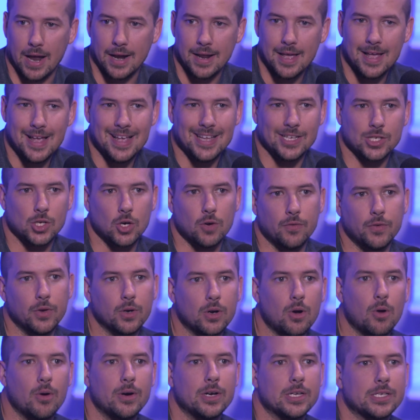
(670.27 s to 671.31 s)
Absolutely. So if you're
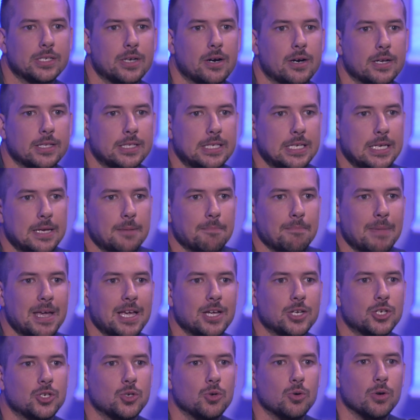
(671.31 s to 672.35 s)
going to start a team,
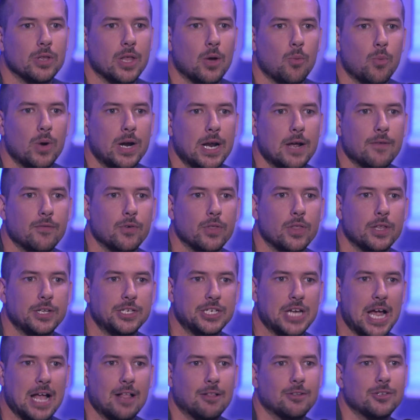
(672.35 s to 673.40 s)
make sure that whenever the
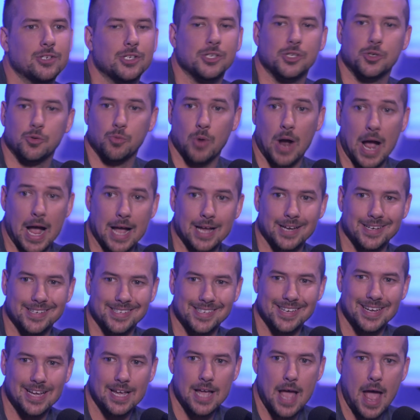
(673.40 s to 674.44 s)
challenges arise,